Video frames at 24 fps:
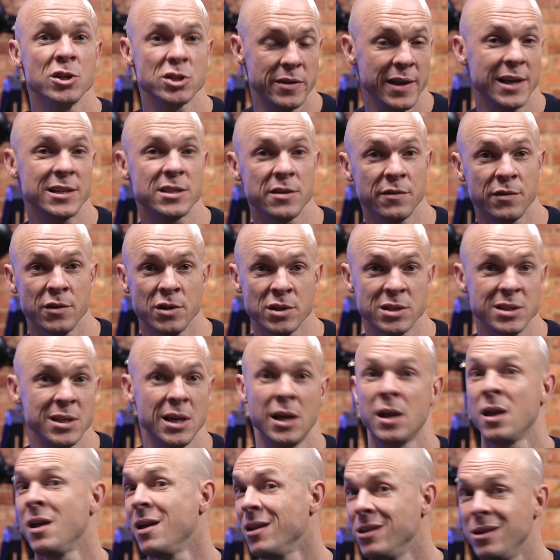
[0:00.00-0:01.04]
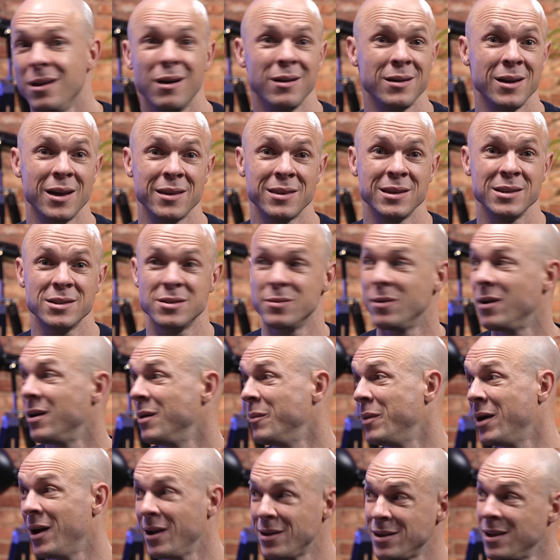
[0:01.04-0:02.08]
So that's the first thing. You've got nothing to worry
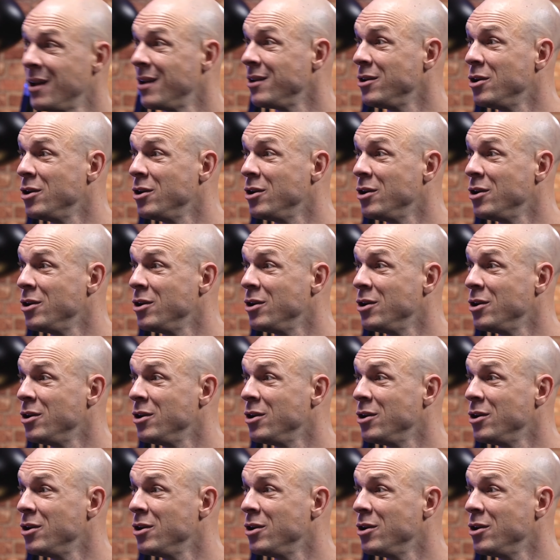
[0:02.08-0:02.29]
about.